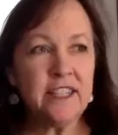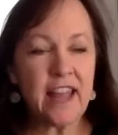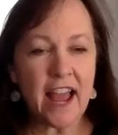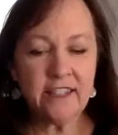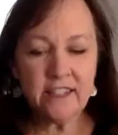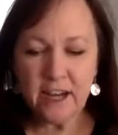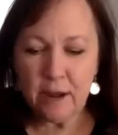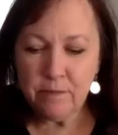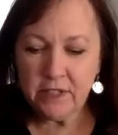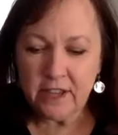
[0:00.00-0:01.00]
last
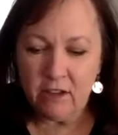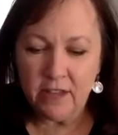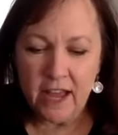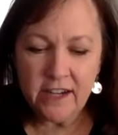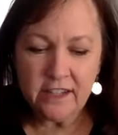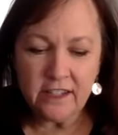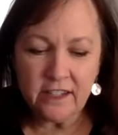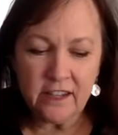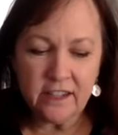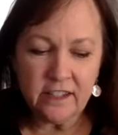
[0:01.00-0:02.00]
step, this outline is
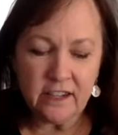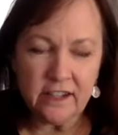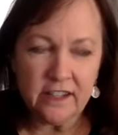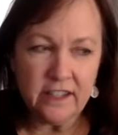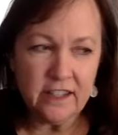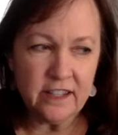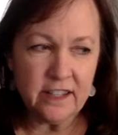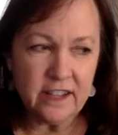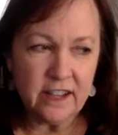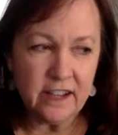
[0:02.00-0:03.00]

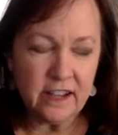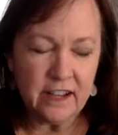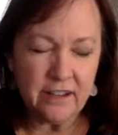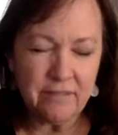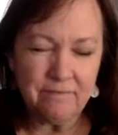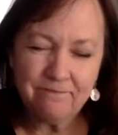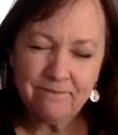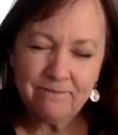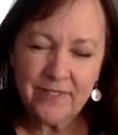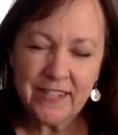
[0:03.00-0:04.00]
I
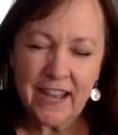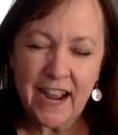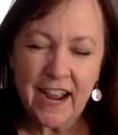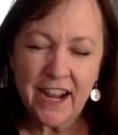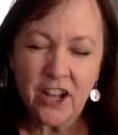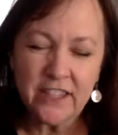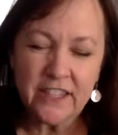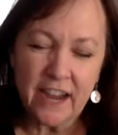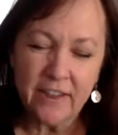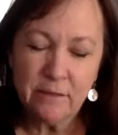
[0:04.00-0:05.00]
call it the
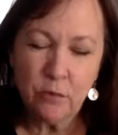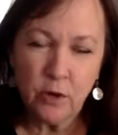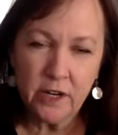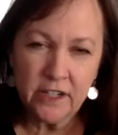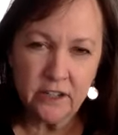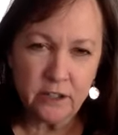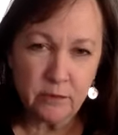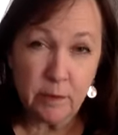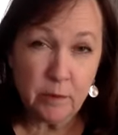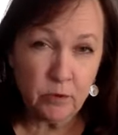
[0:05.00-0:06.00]
diving board into the
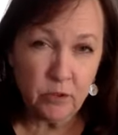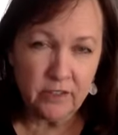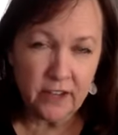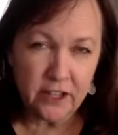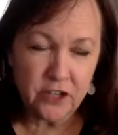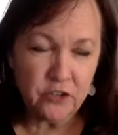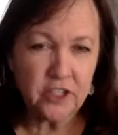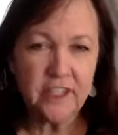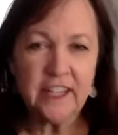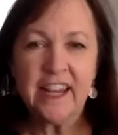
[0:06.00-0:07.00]
swimming pool of
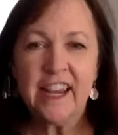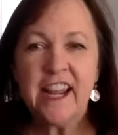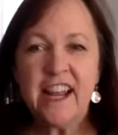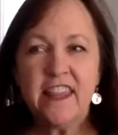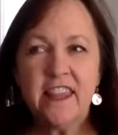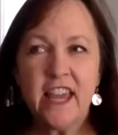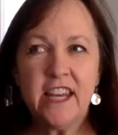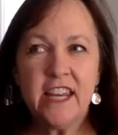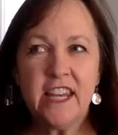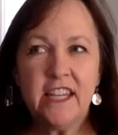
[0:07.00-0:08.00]
elocution. They
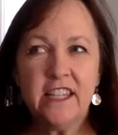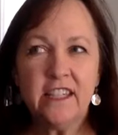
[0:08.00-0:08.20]
need,